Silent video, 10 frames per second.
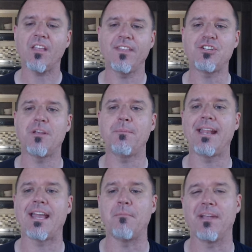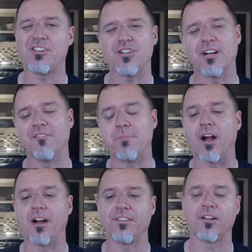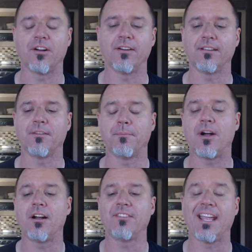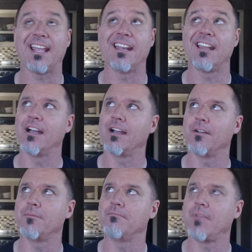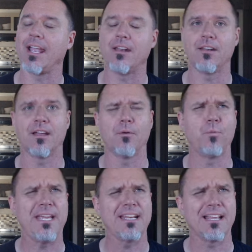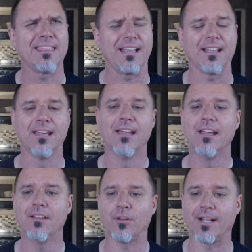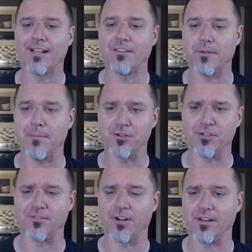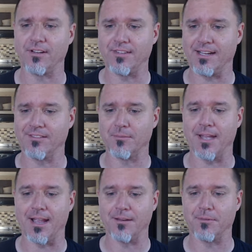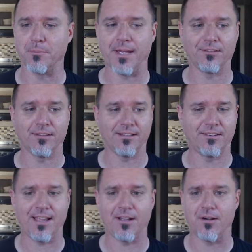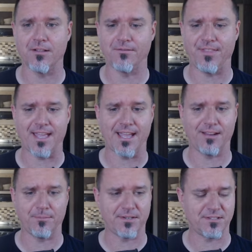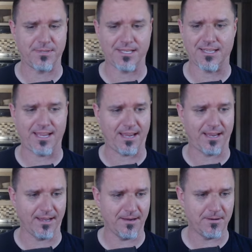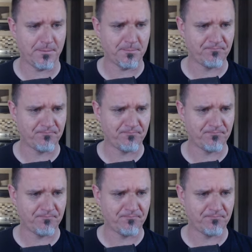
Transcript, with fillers: This shipment had a mixture of bars and currents, bars and uh, and uh, wheat, I think. So I got some a mixture of currency and some items back. So let's take all of that as much as we can.